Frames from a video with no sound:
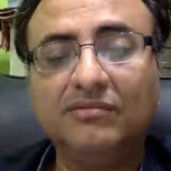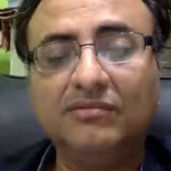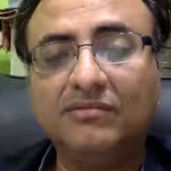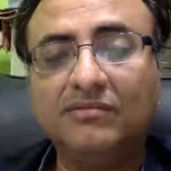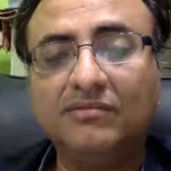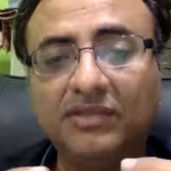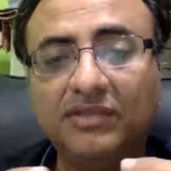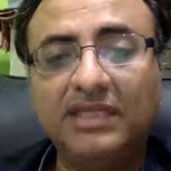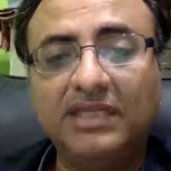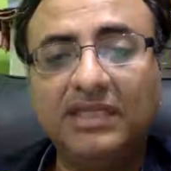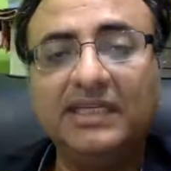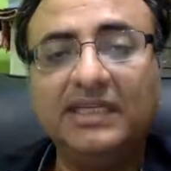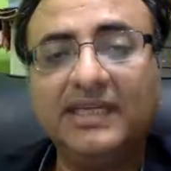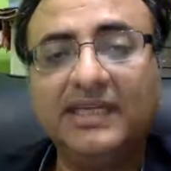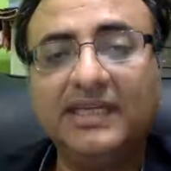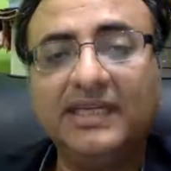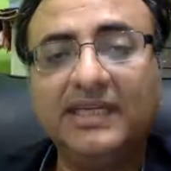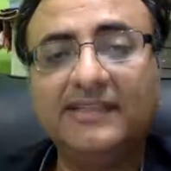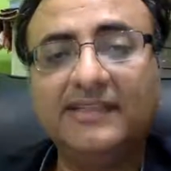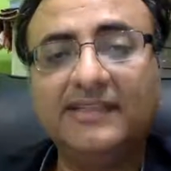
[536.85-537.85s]
really
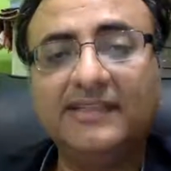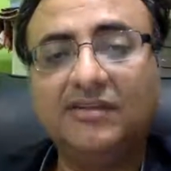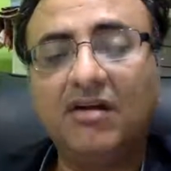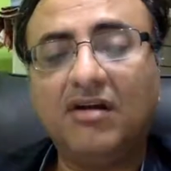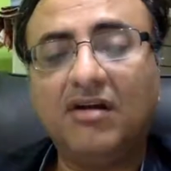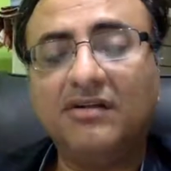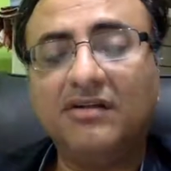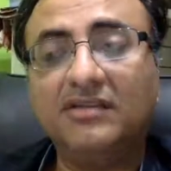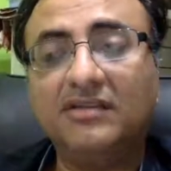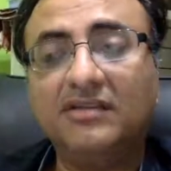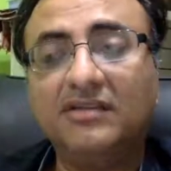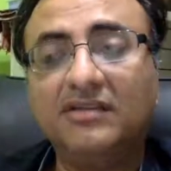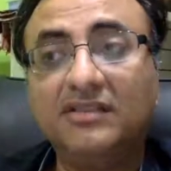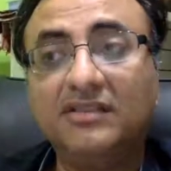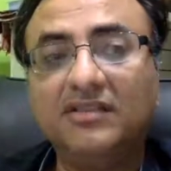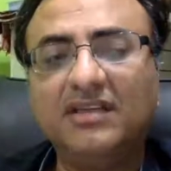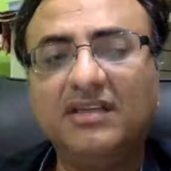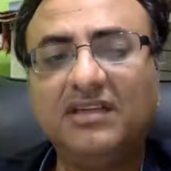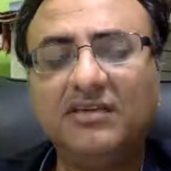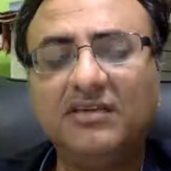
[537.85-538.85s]
engage their audience and
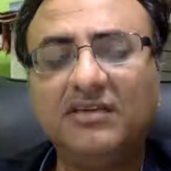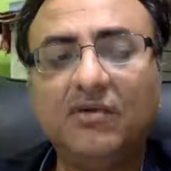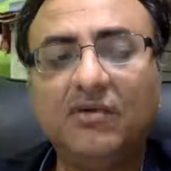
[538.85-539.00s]
really want